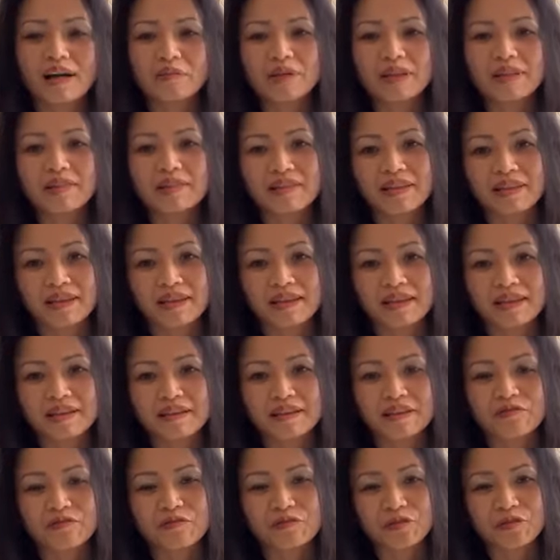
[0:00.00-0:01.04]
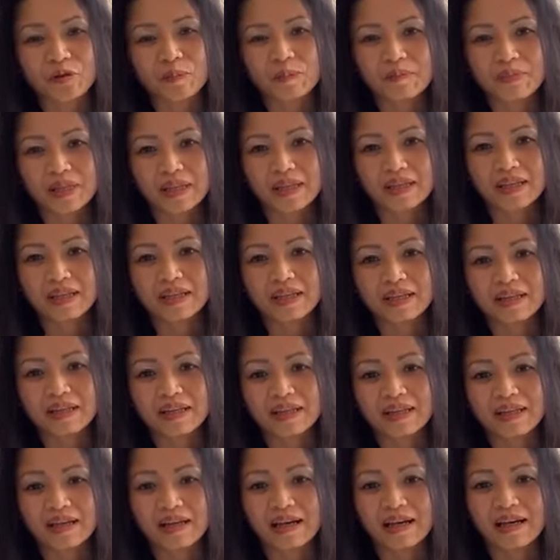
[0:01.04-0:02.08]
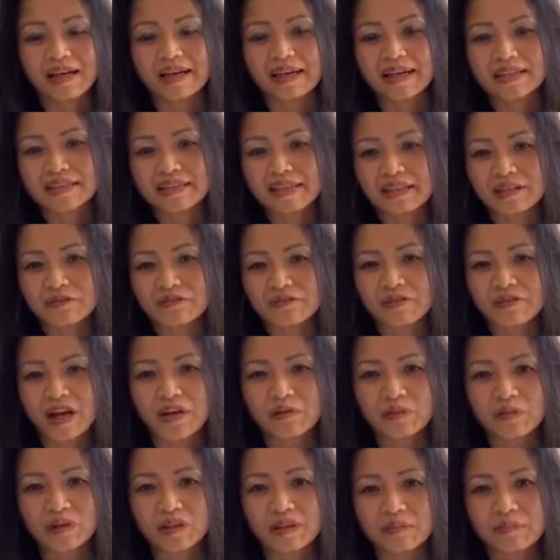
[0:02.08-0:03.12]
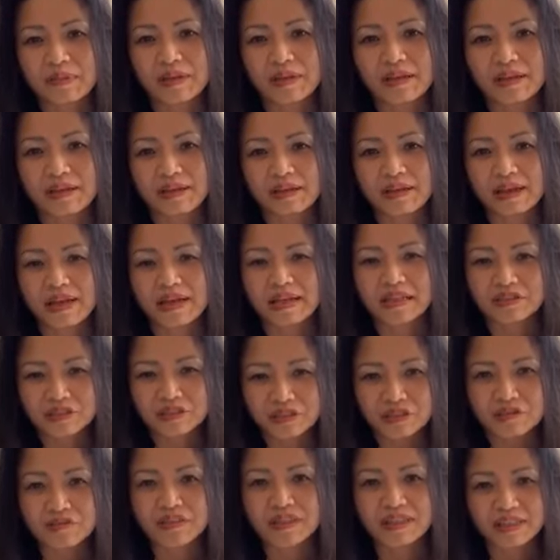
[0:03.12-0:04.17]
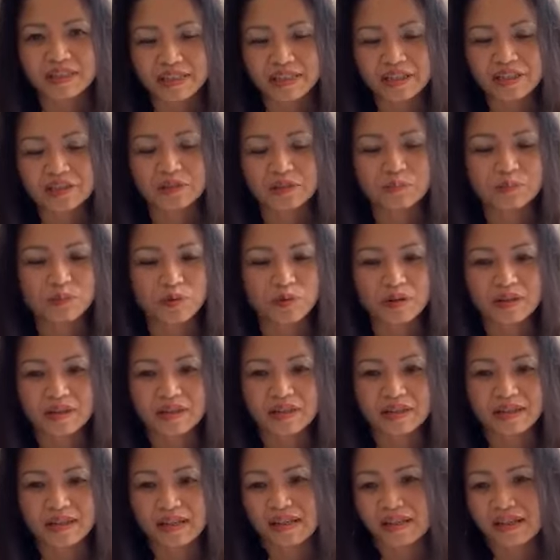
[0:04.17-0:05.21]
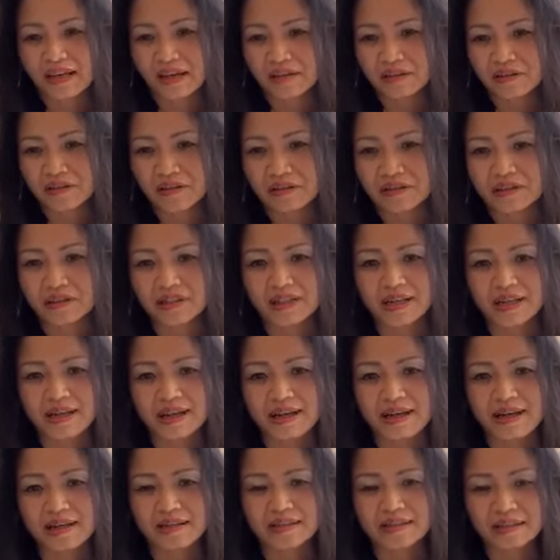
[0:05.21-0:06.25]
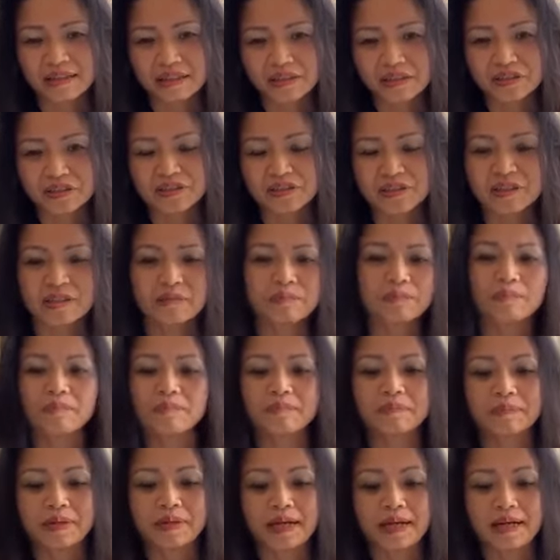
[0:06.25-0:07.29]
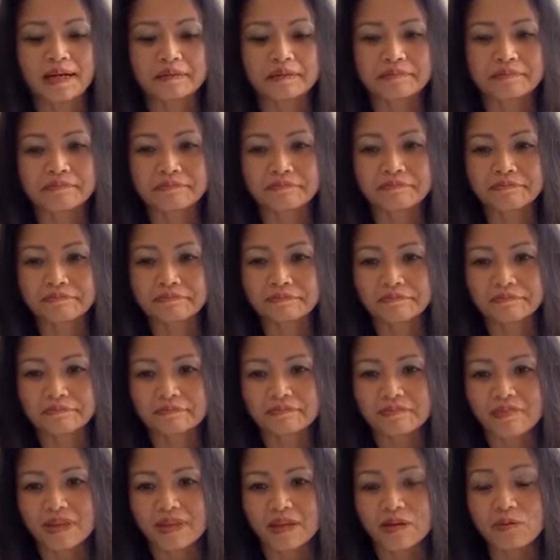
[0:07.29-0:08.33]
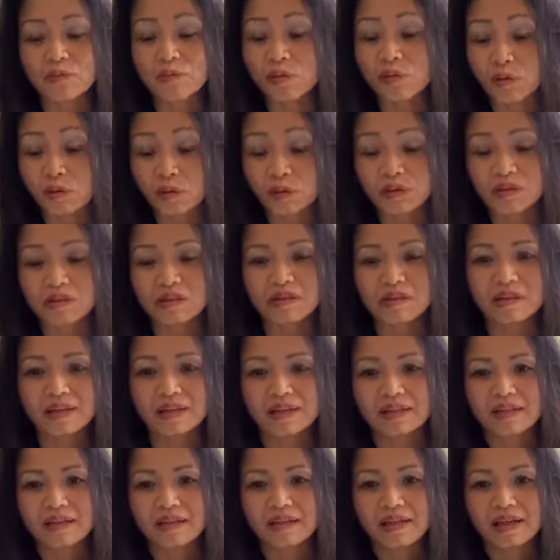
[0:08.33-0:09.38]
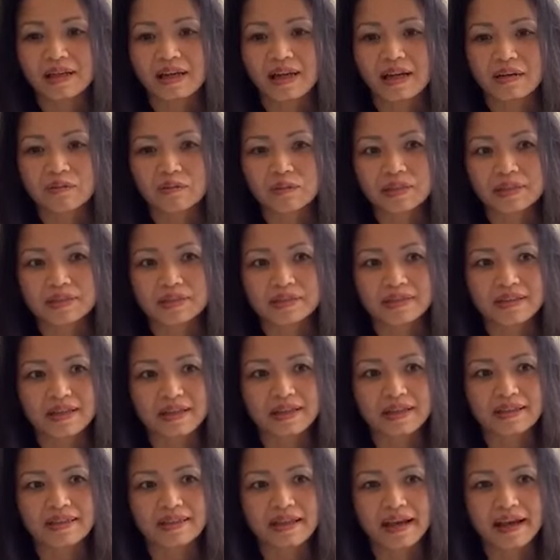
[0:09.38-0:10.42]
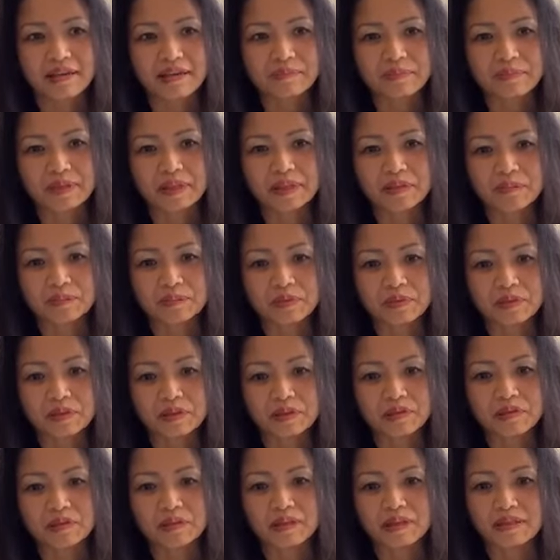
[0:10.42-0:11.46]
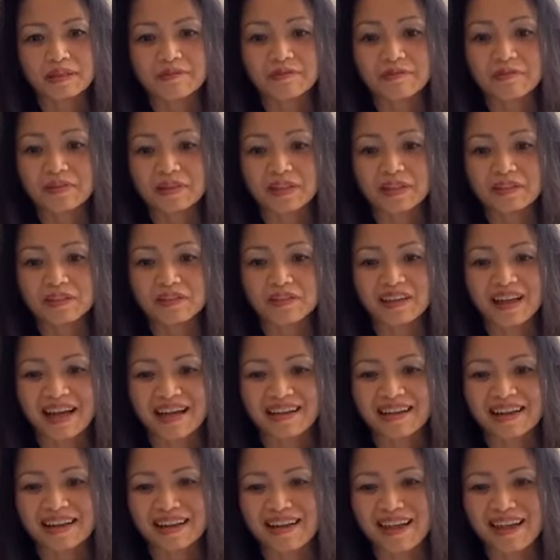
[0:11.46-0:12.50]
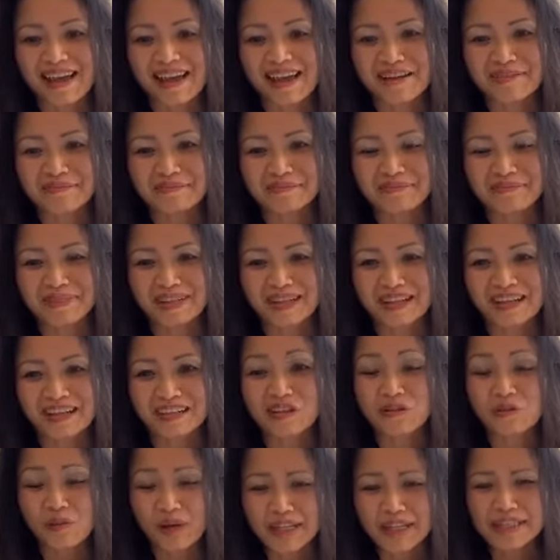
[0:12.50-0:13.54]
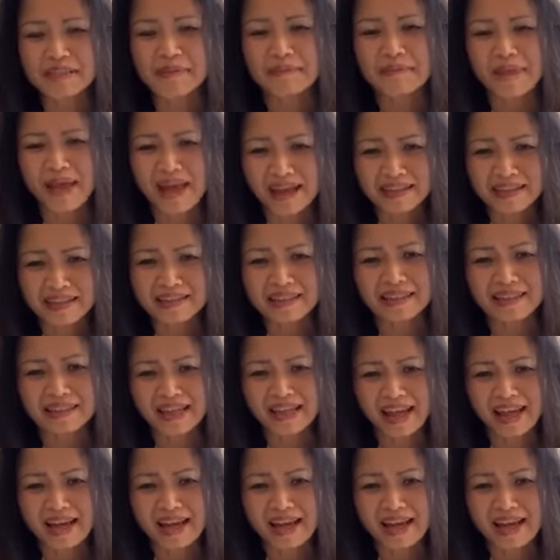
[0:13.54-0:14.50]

I would think for me, I identify with being a servant leader more than any other uh, leadership um, role. I would say that people feel that I am uh, quite demanding